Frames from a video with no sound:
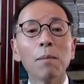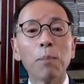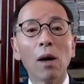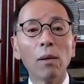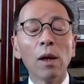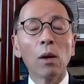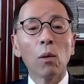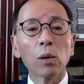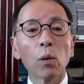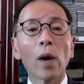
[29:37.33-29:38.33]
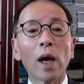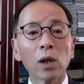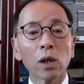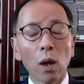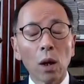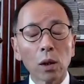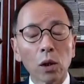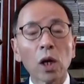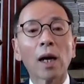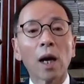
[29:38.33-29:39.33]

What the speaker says: based on where